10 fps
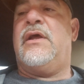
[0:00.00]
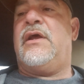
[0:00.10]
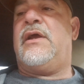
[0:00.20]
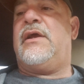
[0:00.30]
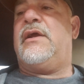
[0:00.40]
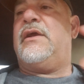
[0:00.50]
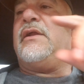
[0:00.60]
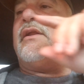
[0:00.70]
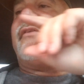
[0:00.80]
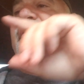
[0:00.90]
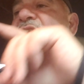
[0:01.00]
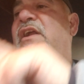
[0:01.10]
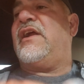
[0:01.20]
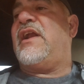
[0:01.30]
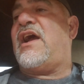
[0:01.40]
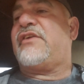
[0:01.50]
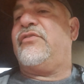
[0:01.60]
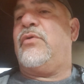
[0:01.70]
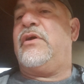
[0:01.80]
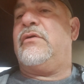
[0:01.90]
And it's got an
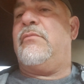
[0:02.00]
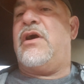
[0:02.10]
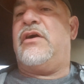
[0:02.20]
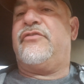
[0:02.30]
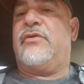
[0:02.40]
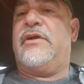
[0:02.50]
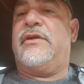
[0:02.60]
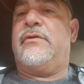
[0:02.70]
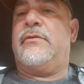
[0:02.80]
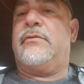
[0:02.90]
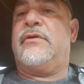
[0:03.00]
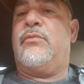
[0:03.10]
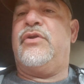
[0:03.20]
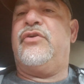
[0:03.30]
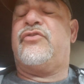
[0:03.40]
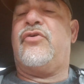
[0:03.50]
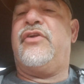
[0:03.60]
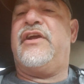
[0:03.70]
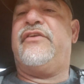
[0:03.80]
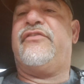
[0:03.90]
actuator, a modulator, that when you turn
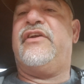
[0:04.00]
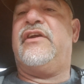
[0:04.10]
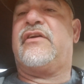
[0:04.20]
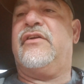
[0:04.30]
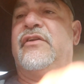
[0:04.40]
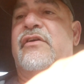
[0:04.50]
the AC, it